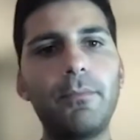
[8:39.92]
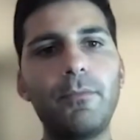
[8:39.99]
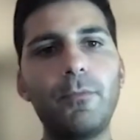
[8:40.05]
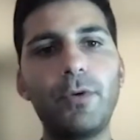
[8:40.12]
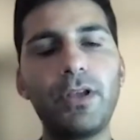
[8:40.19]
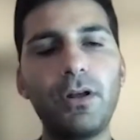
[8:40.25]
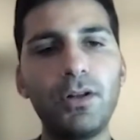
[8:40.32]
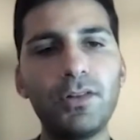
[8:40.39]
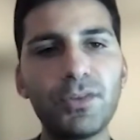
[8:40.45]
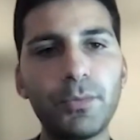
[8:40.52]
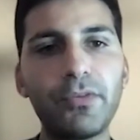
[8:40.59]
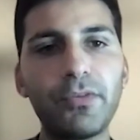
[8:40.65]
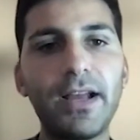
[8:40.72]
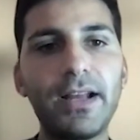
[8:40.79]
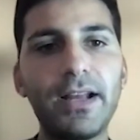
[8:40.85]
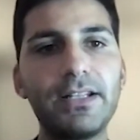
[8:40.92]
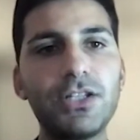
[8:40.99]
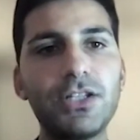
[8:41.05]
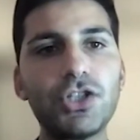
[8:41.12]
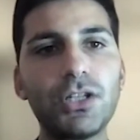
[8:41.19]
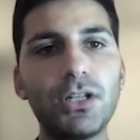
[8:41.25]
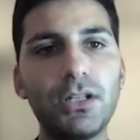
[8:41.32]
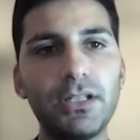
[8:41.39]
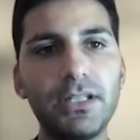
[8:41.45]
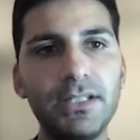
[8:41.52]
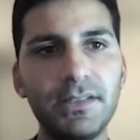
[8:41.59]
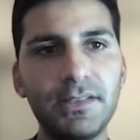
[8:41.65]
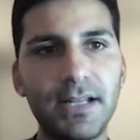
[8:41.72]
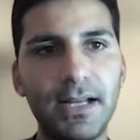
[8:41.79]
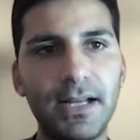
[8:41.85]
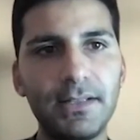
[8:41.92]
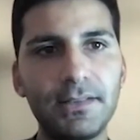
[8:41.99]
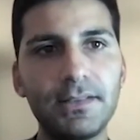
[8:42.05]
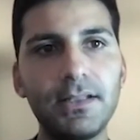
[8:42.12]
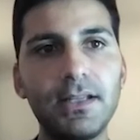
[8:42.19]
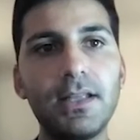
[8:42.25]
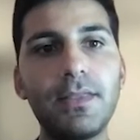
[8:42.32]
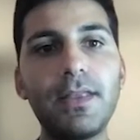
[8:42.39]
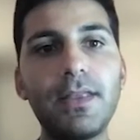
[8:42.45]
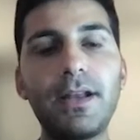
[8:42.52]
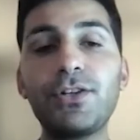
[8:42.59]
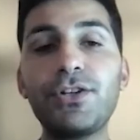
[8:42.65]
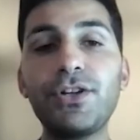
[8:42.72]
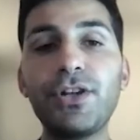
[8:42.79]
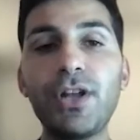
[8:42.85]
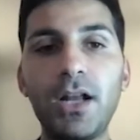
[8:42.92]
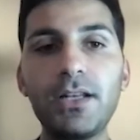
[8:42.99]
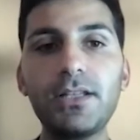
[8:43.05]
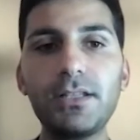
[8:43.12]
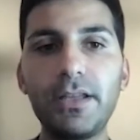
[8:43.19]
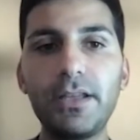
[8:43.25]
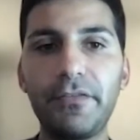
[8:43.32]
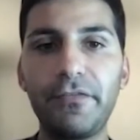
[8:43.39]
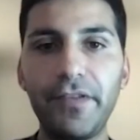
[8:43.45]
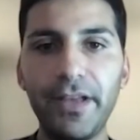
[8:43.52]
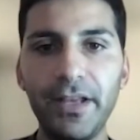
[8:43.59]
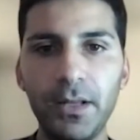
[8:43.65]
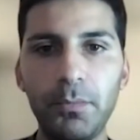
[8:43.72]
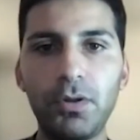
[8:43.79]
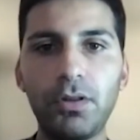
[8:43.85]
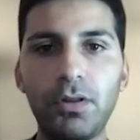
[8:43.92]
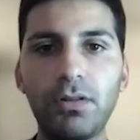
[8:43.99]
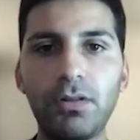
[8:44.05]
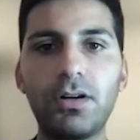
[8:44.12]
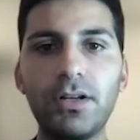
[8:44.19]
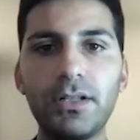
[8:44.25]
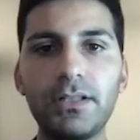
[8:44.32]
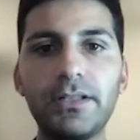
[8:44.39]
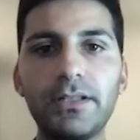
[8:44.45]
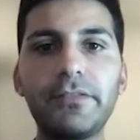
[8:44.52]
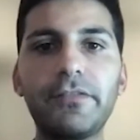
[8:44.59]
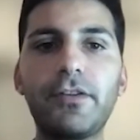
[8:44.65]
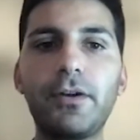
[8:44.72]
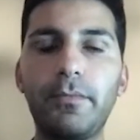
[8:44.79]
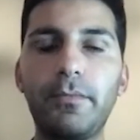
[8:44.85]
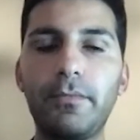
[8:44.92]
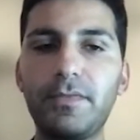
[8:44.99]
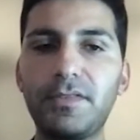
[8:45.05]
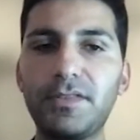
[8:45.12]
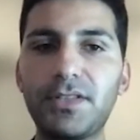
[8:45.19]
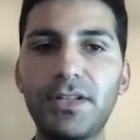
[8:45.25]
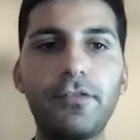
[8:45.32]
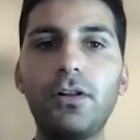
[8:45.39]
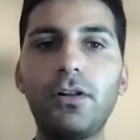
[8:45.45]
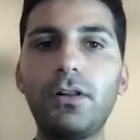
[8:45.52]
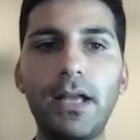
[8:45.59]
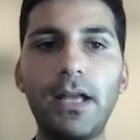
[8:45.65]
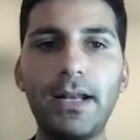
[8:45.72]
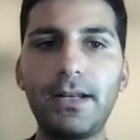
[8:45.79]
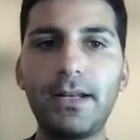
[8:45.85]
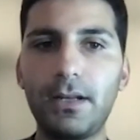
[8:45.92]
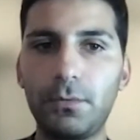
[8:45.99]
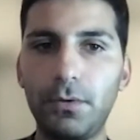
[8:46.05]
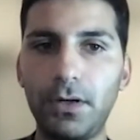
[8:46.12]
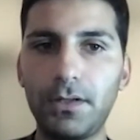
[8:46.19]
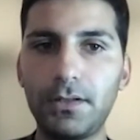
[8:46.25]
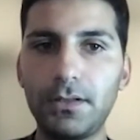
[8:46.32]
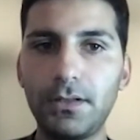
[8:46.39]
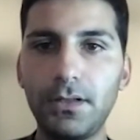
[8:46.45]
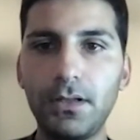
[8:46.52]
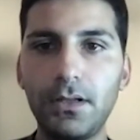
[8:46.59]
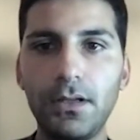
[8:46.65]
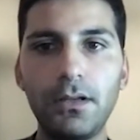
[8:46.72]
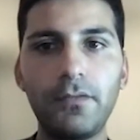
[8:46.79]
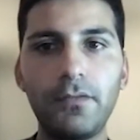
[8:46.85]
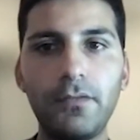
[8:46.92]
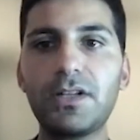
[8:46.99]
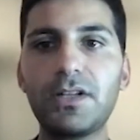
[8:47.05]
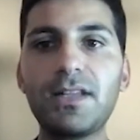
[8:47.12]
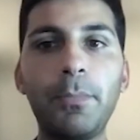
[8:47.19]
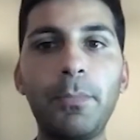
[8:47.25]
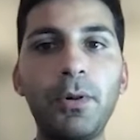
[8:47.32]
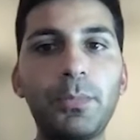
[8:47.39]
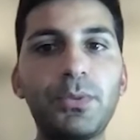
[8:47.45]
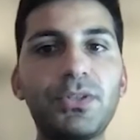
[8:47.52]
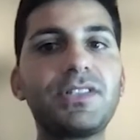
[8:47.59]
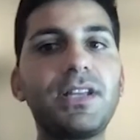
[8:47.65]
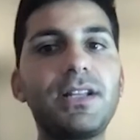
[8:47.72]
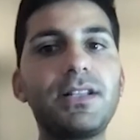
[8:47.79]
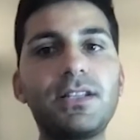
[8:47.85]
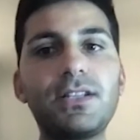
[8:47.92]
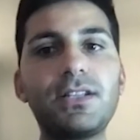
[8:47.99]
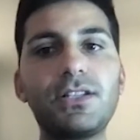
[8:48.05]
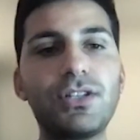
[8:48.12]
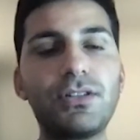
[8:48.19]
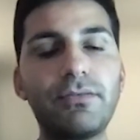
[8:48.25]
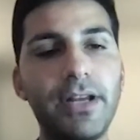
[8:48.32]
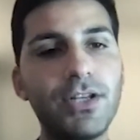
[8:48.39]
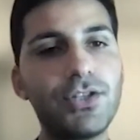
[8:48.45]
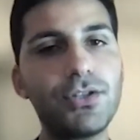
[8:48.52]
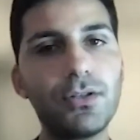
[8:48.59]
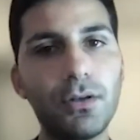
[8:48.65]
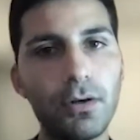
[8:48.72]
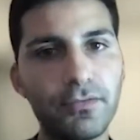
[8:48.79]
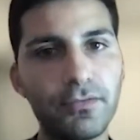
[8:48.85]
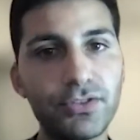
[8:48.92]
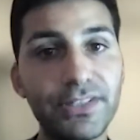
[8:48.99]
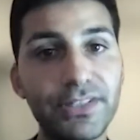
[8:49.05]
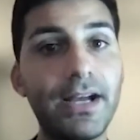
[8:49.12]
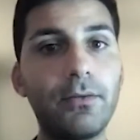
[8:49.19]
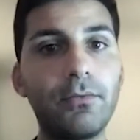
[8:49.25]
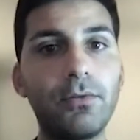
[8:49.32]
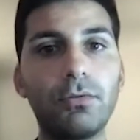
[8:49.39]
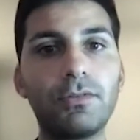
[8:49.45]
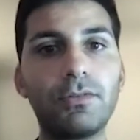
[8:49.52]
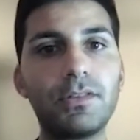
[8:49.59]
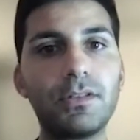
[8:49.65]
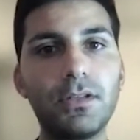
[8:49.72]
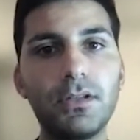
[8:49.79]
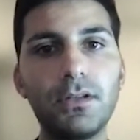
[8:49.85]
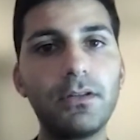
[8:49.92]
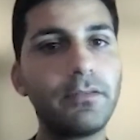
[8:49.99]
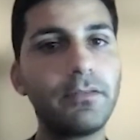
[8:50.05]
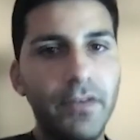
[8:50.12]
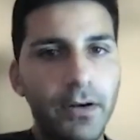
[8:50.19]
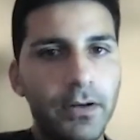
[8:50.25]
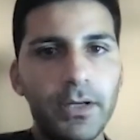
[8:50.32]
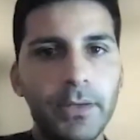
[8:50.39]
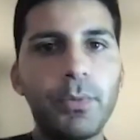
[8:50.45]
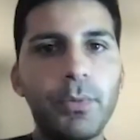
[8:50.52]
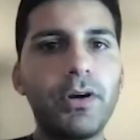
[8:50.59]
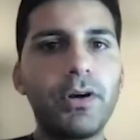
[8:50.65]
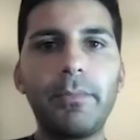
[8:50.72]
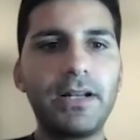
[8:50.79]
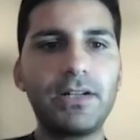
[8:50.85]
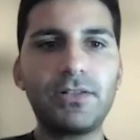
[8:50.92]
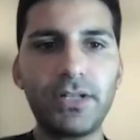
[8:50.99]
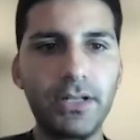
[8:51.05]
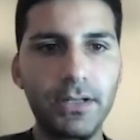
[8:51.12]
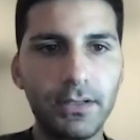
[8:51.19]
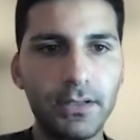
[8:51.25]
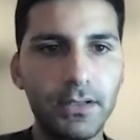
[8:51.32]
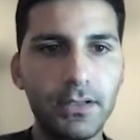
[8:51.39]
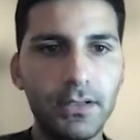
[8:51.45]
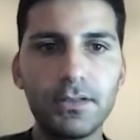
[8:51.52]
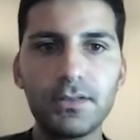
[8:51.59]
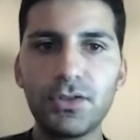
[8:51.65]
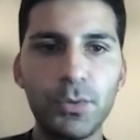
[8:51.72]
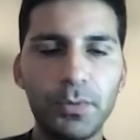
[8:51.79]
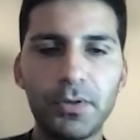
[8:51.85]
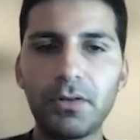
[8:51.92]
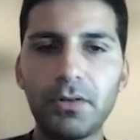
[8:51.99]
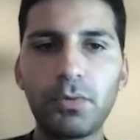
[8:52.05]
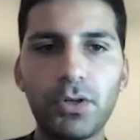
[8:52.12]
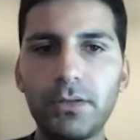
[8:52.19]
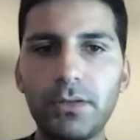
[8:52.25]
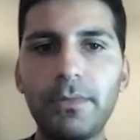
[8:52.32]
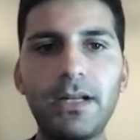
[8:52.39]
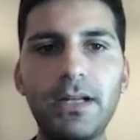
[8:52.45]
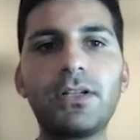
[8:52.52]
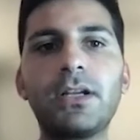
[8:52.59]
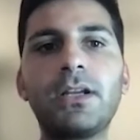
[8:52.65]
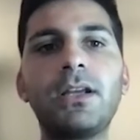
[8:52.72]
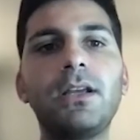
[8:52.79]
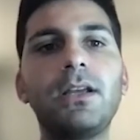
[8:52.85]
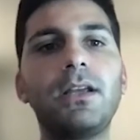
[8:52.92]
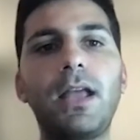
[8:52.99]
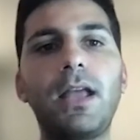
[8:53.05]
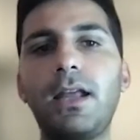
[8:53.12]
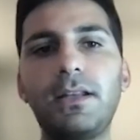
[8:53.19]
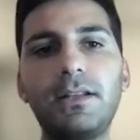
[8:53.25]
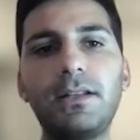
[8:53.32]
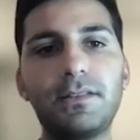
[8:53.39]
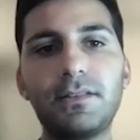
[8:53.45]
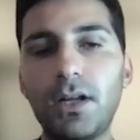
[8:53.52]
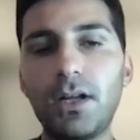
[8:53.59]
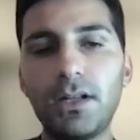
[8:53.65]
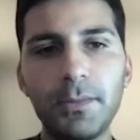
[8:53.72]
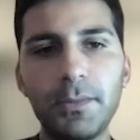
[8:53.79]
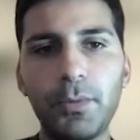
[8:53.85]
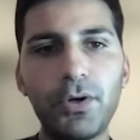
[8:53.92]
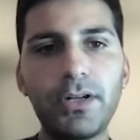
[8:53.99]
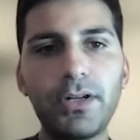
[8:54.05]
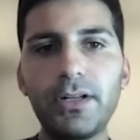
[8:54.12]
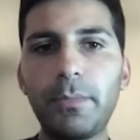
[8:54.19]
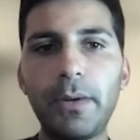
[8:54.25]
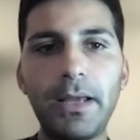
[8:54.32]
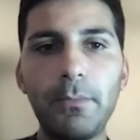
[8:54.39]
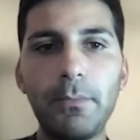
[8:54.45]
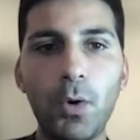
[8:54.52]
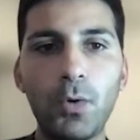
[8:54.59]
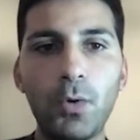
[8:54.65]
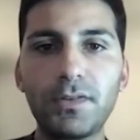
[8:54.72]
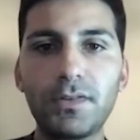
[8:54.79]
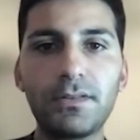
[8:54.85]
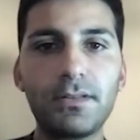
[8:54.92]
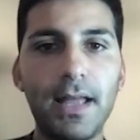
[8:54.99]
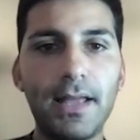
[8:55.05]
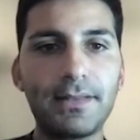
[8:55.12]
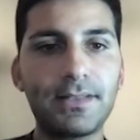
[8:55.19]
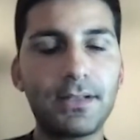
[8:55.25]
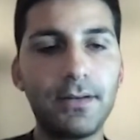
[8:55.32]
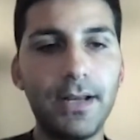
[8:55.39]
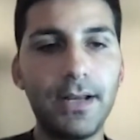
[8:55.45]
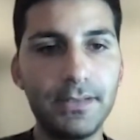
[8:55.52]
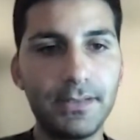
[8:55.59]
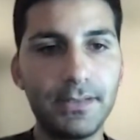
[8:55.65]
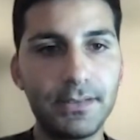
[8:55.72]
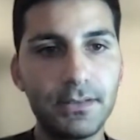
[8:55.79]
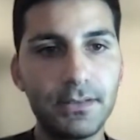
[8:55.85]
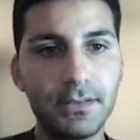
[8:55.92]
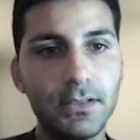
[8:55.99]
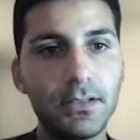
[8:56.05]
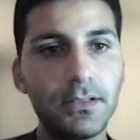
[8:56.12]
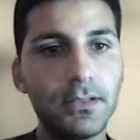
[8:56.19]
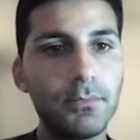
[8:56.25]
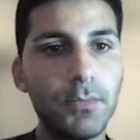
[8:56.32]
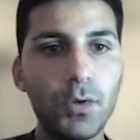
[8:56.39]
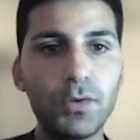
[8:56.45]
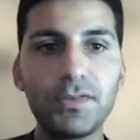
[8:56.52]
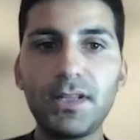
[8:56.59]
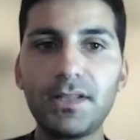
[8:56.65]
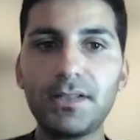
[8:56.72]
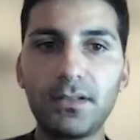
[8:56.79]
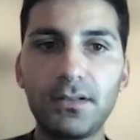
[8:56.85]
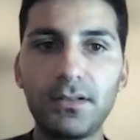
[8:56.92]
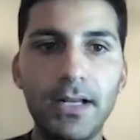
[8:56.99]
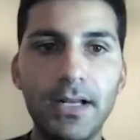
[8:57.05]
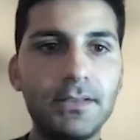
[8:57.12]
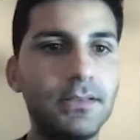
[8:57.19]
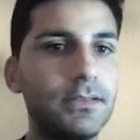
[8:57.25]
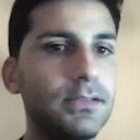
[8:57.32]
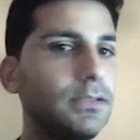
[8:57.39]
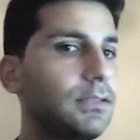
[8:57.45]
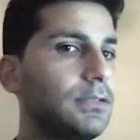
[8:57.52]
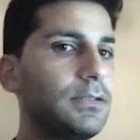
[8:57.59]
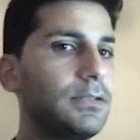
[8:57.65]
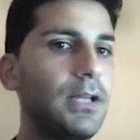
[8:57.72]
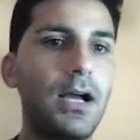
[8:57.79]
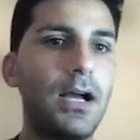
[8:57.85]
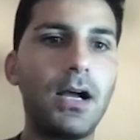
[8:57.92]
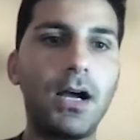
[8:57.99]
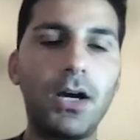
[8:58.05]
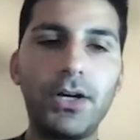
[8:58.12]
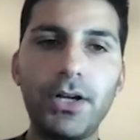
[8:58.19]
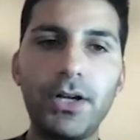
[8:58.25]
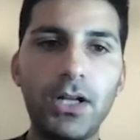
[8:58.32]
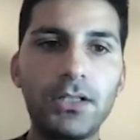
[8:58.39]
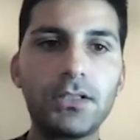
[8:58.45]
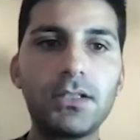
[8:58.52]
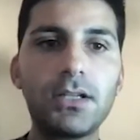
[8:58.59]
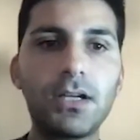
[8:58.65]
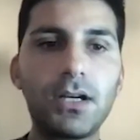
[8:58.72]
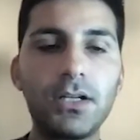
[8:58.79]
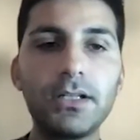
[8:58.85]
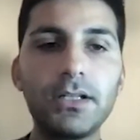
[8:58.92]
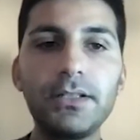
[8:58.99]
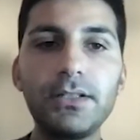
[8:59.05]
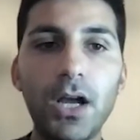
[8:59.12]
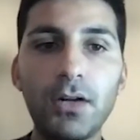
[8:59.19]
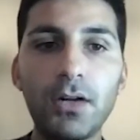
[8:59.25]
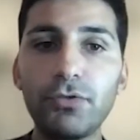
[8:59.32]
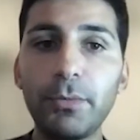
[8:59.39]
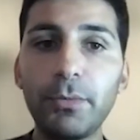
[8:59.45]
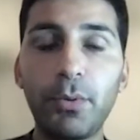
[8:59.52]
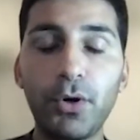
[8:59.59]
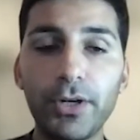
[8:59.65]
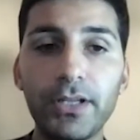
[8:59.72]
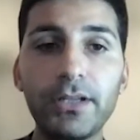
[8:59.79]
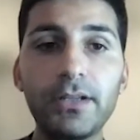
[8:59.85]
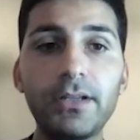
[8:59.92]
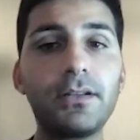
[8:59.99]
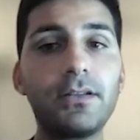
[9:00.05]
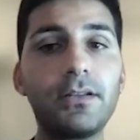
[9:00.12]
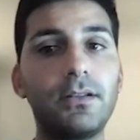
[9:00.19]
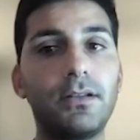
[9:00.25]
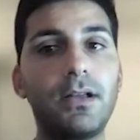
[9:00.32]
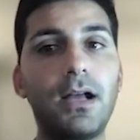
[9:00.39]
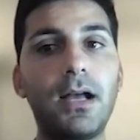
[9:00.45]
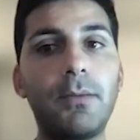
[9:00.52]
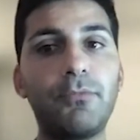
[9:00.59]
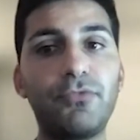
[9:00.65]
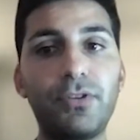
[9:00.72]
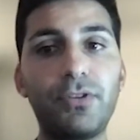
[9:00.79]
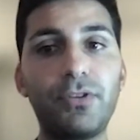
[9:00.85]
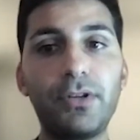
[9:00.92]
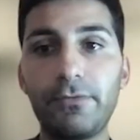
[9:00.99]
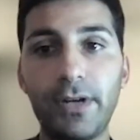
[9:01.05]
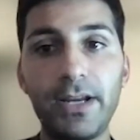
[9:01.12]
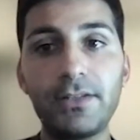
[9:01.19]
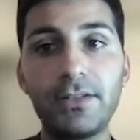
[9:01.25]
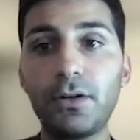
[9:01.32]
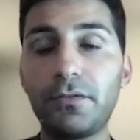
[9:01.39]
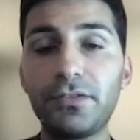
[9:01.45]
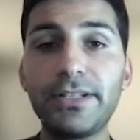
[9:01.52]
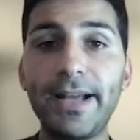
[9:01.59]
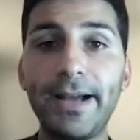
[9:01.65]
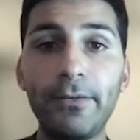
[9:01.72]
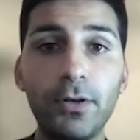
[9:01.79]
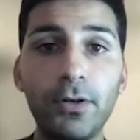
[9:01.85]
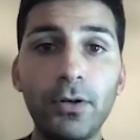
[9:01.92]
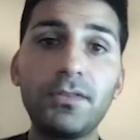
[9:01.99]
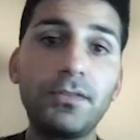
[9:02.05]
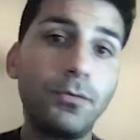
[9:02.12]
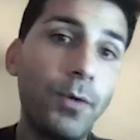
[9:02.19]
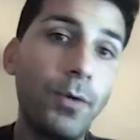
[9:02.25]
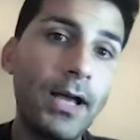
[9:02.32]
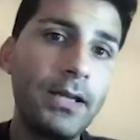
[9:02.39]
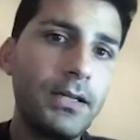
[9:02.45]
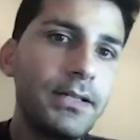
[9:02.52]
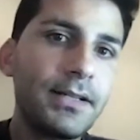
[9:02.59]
We also provide additional insights that are not available currently from several ad networks. For example, percentage, the ratio of redownloads. Very important metric, super important metric, and it's not supported by most SRNs. Most SRNs are currently not reporting rate of redownloads. Why? It